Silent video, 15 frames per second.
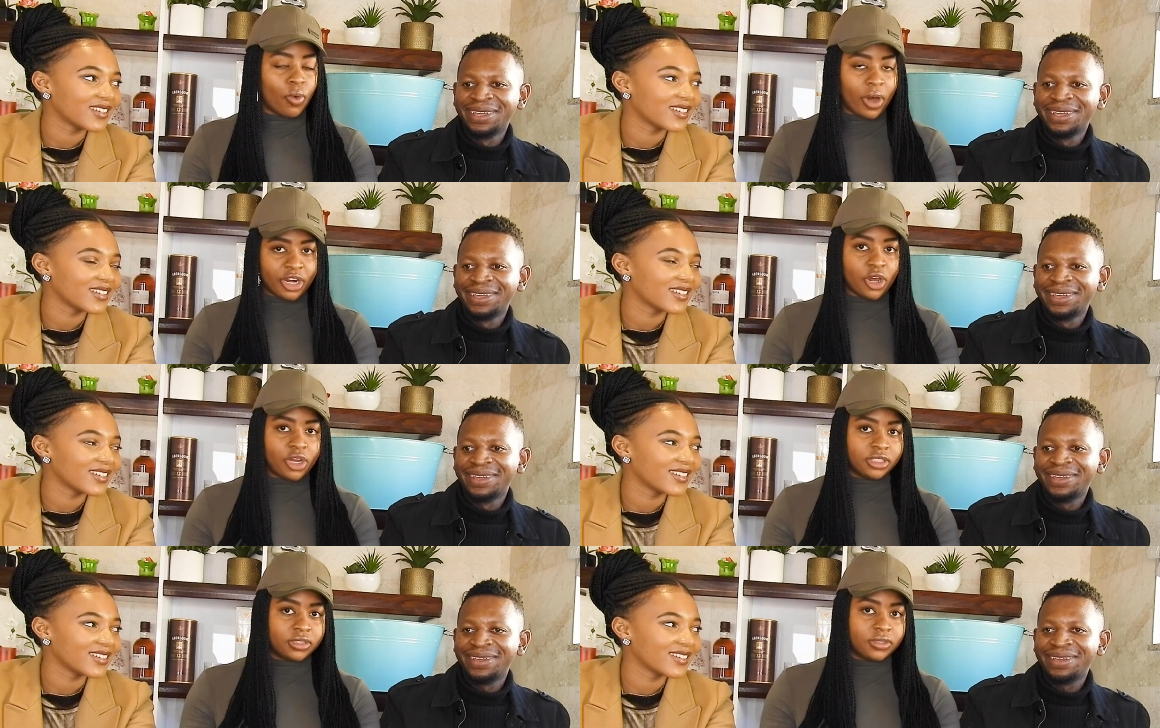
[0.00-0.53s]

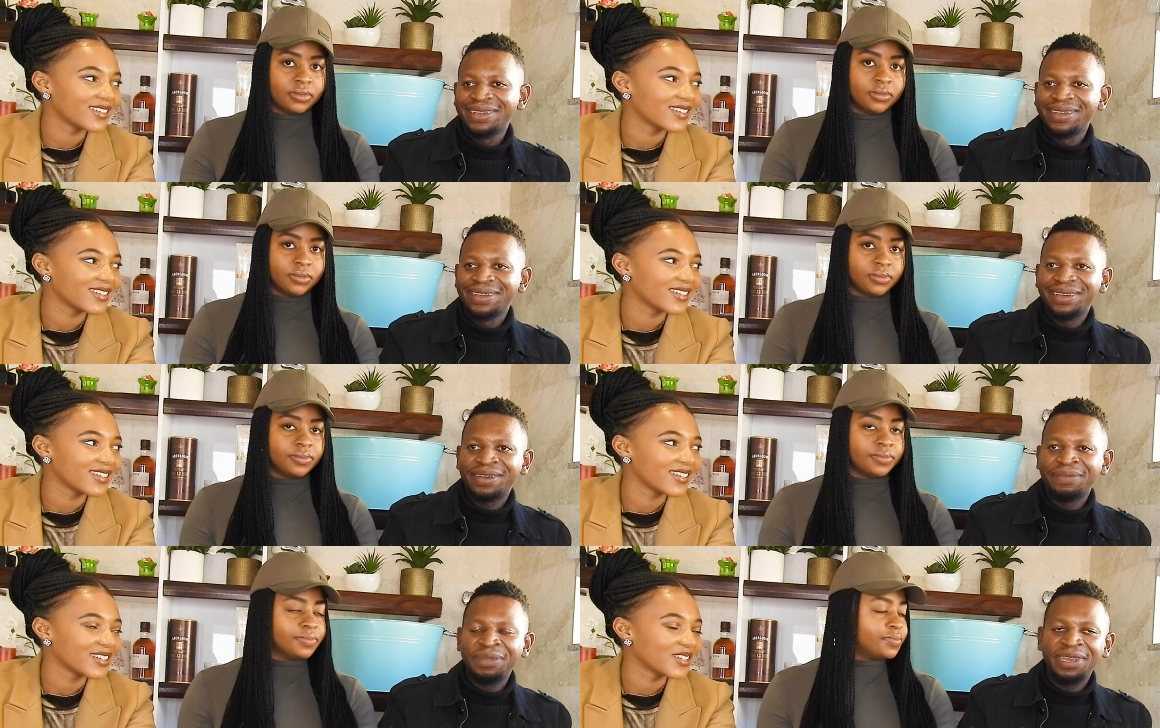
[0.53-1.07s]
Speaker 1: Why not?
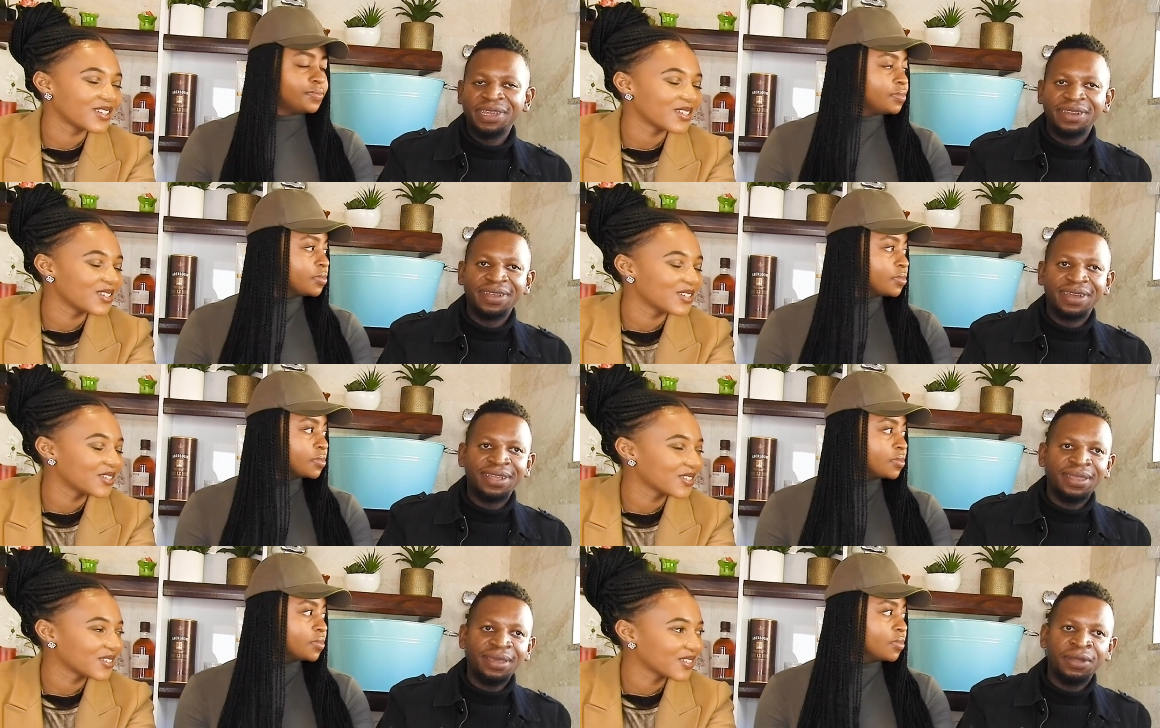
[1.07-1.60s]
I
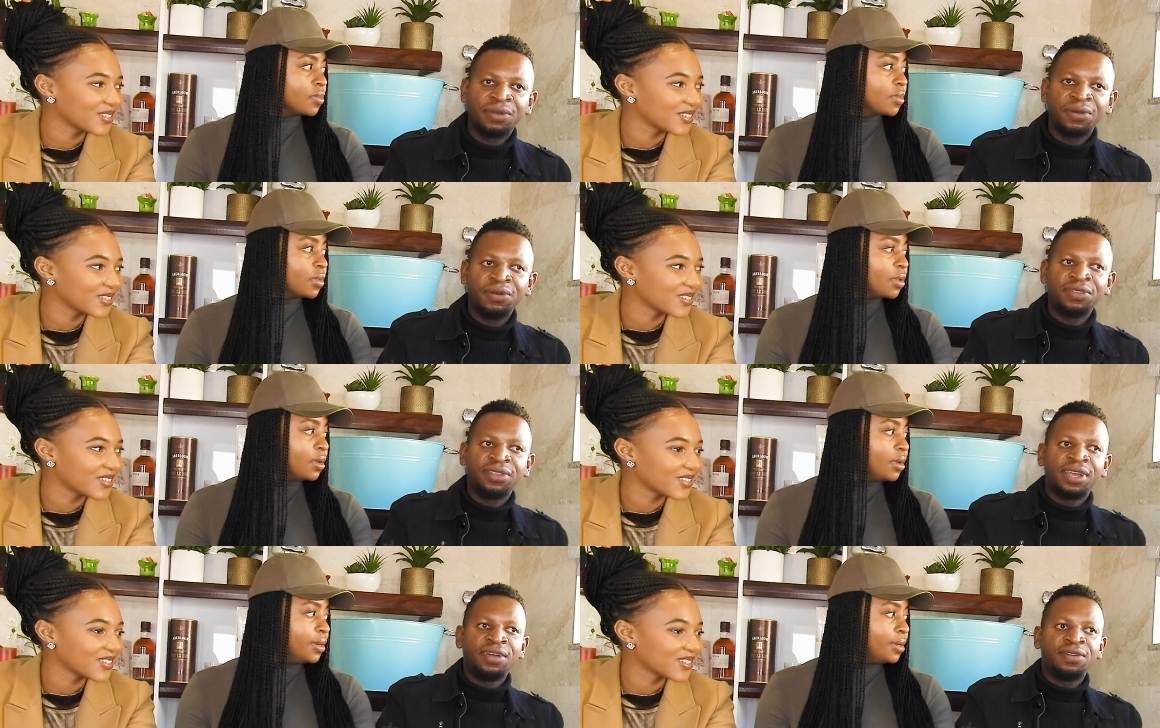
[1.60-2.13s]
mean, I think it
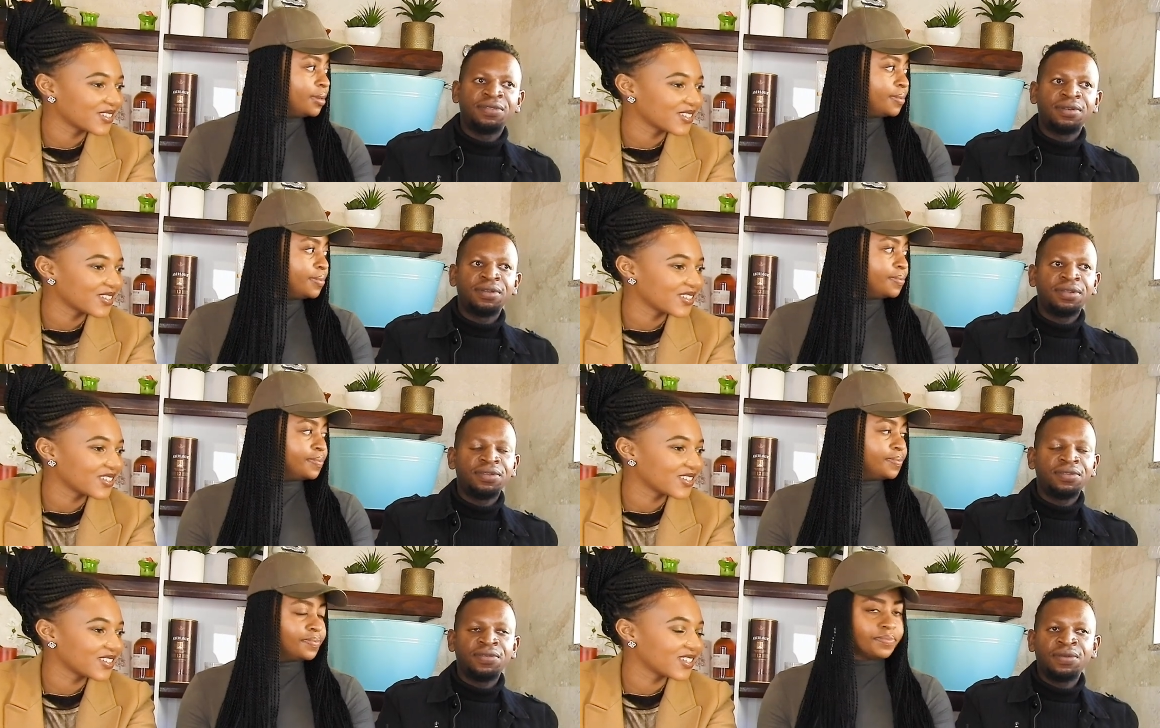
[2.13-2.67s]
goes
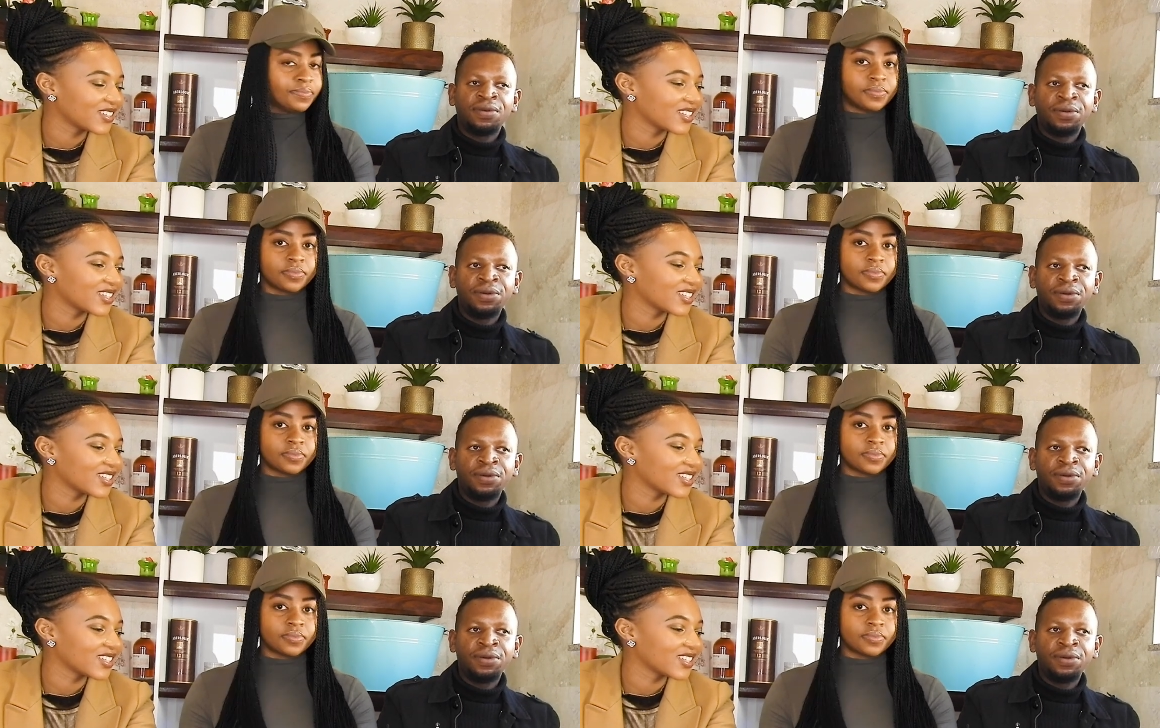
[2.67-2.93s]
down to the